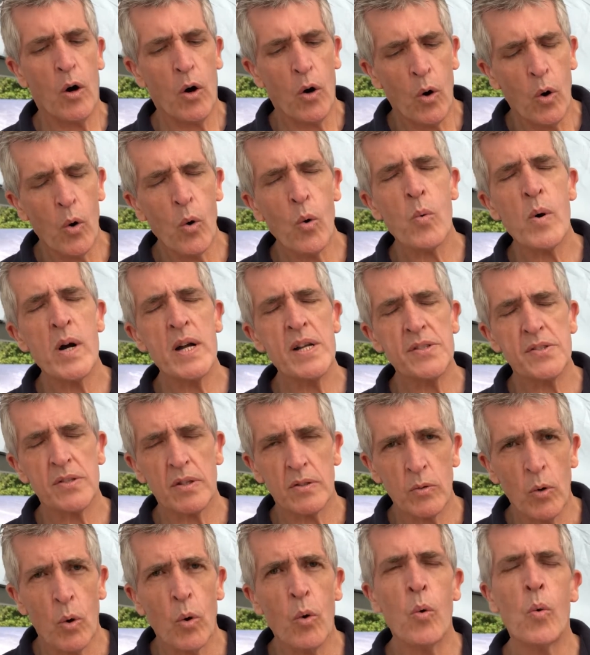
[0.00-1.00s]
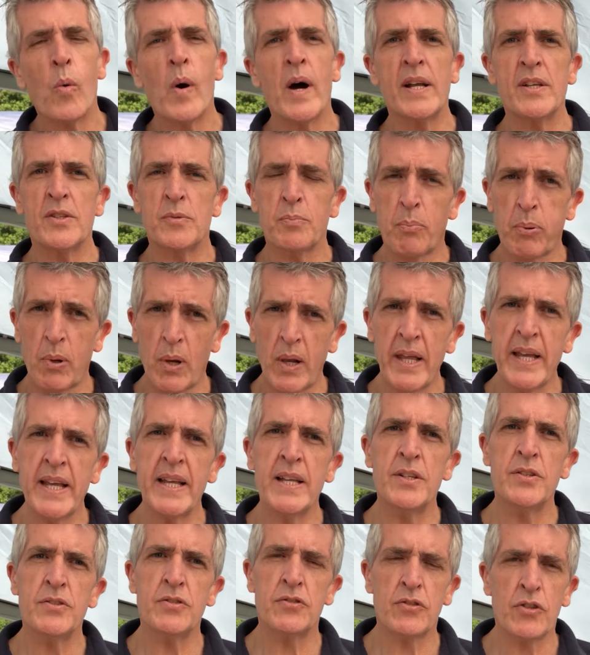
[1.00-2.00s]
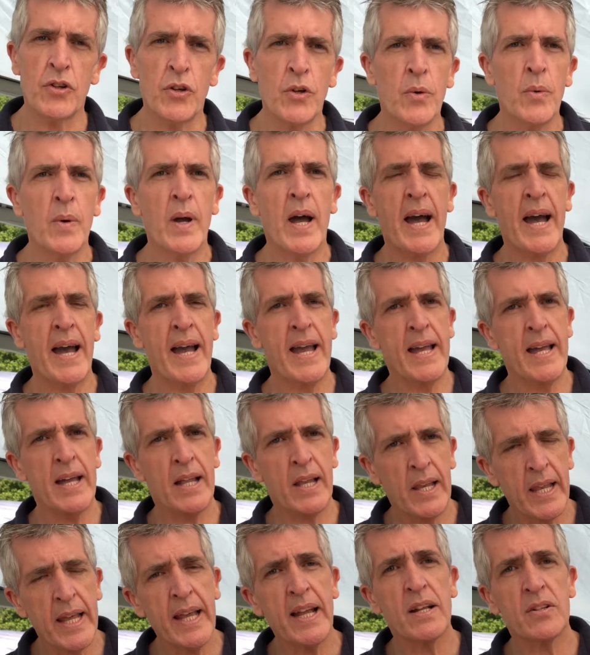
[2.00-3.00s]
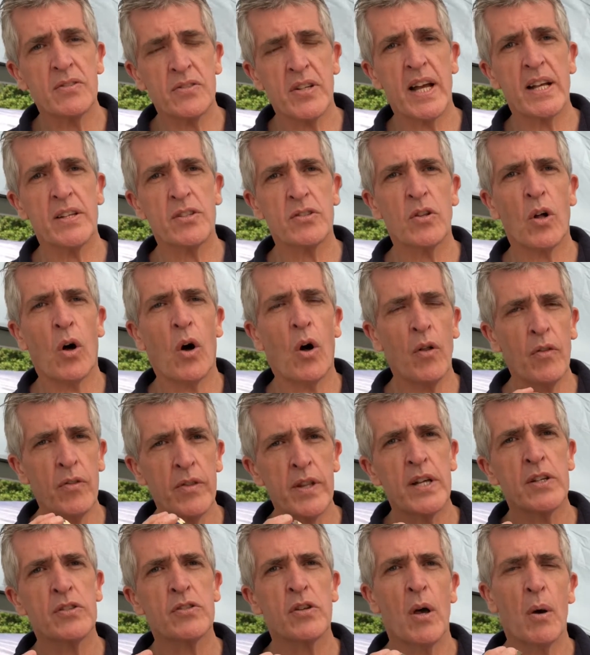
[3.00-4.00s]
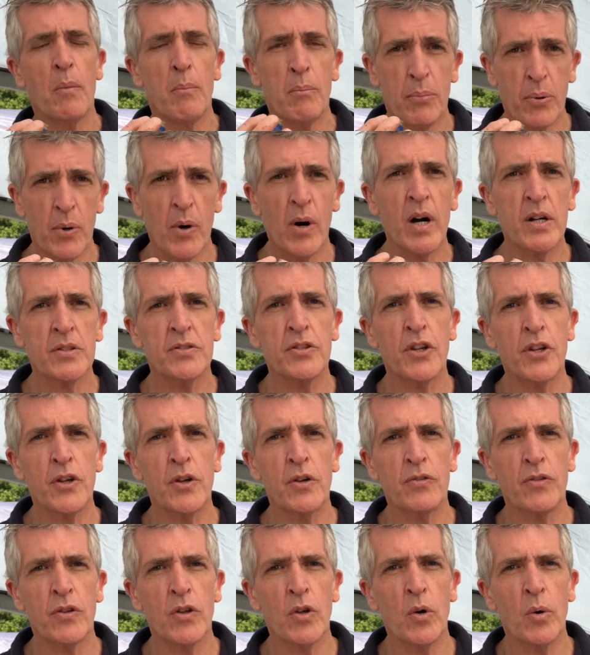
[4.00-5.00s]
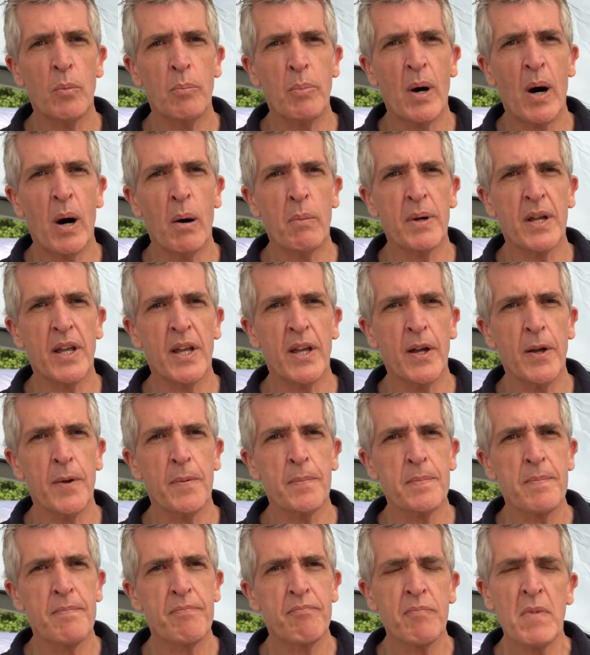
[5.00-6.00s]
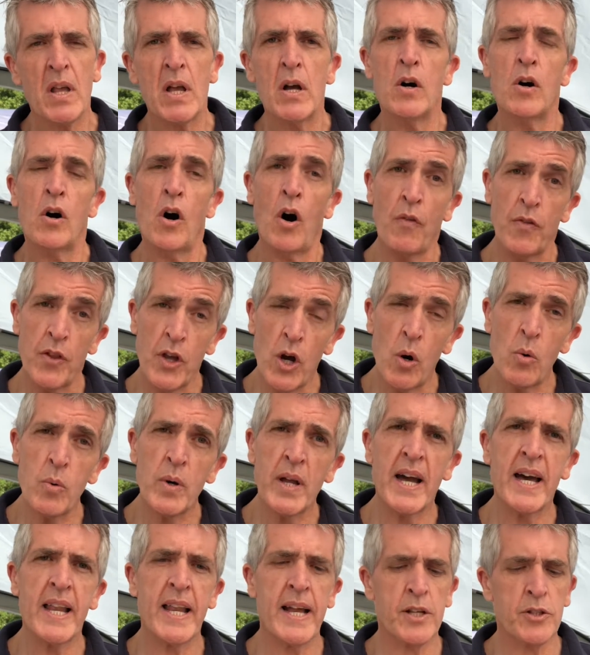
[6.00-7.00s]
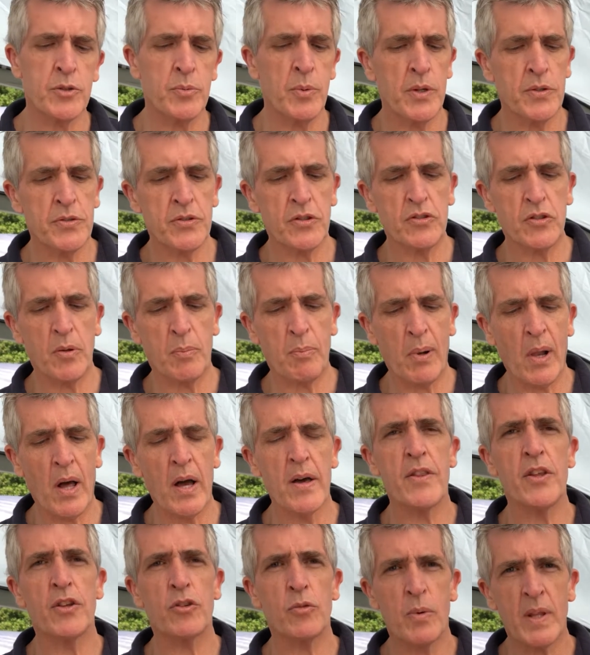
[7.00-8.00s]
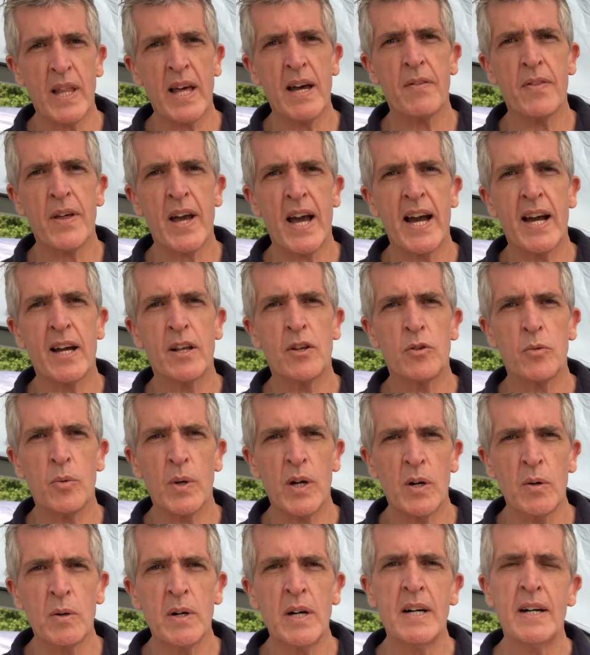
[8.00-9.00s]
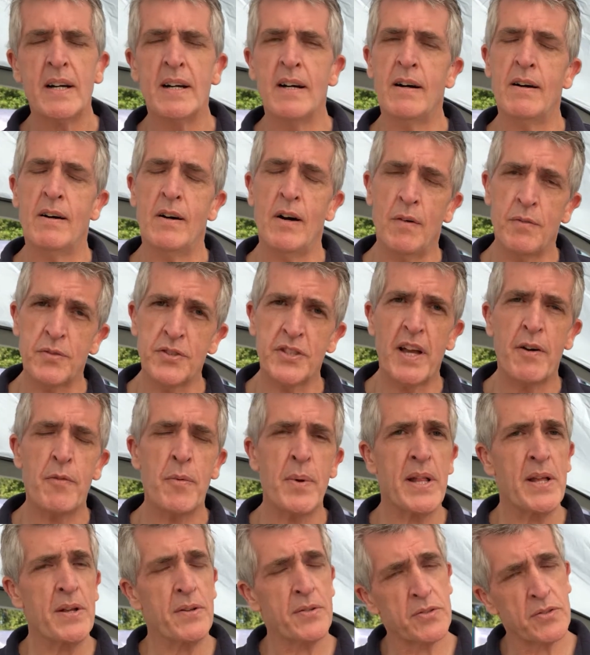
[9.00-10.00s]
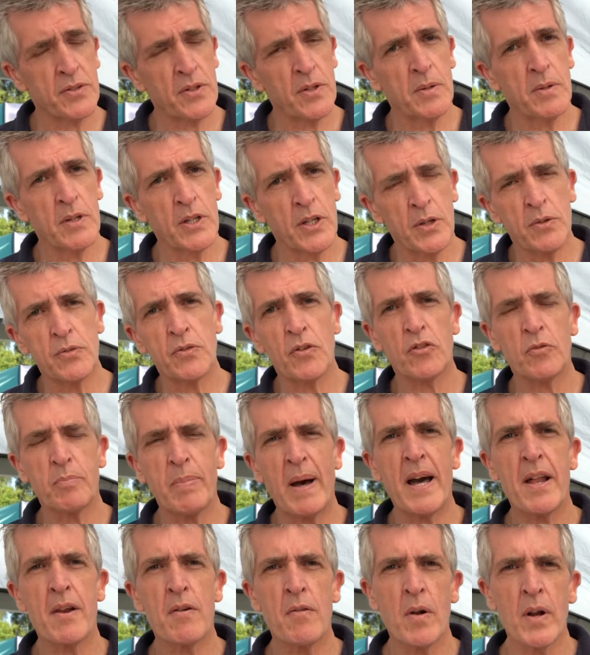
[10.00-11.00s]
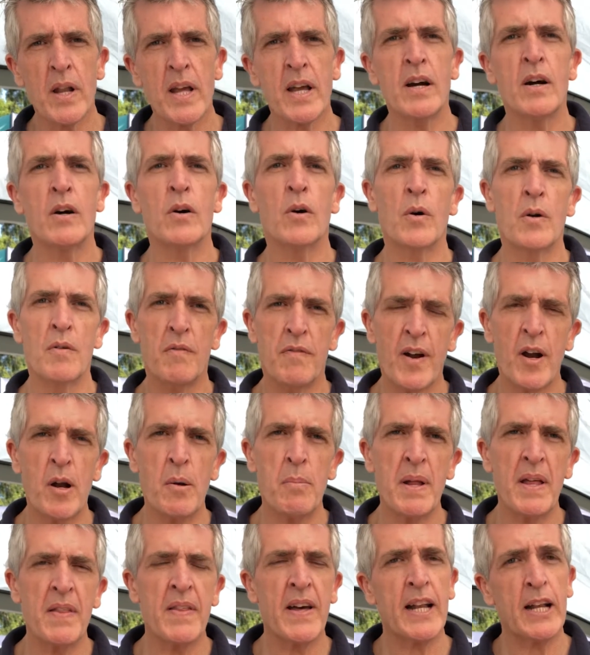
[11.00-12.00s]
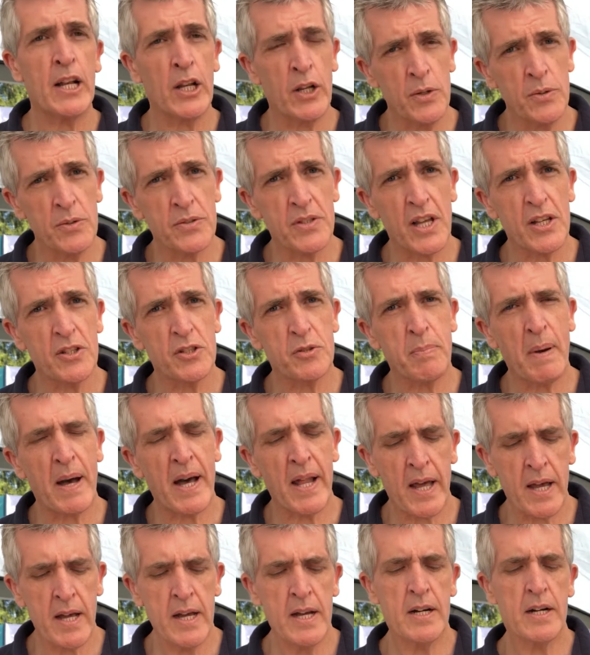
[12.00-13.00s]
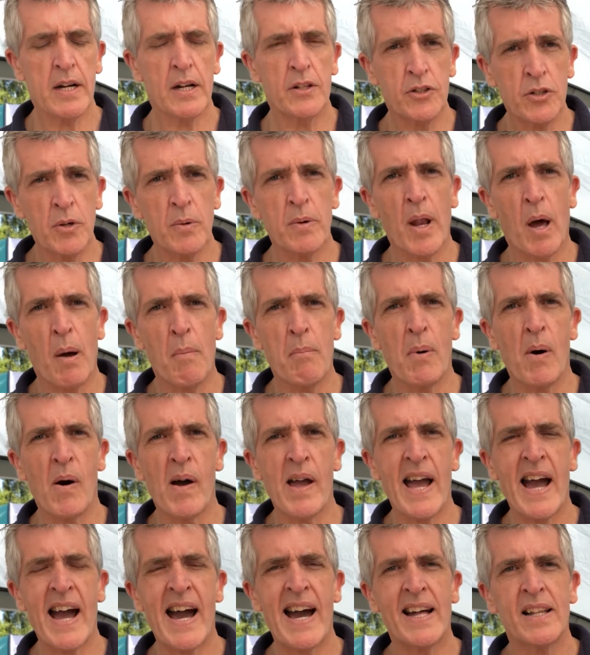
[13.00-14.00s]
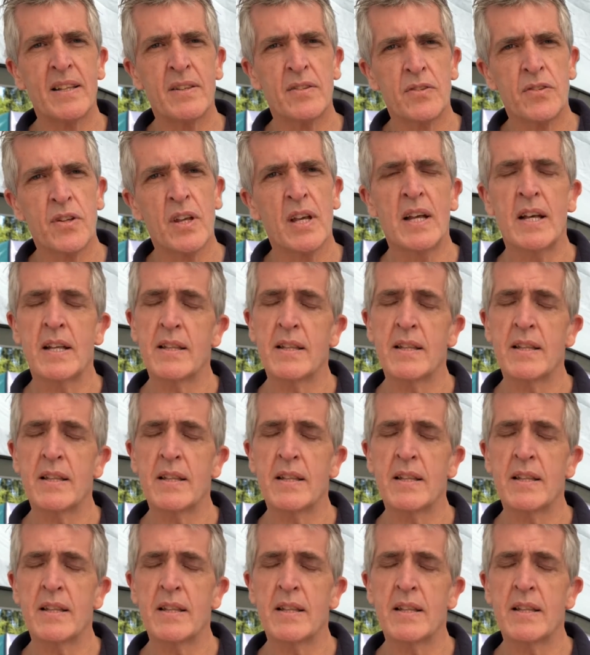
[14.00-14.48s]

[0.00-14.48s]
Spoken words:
Always, always please do a leak test on this prior to using your barbecue. On the old Cadacs, we used to supply this without the hand wheel. Obviously, everybody used to use a spanner on it, or invariably they'd lose their spanner and do it up by hand.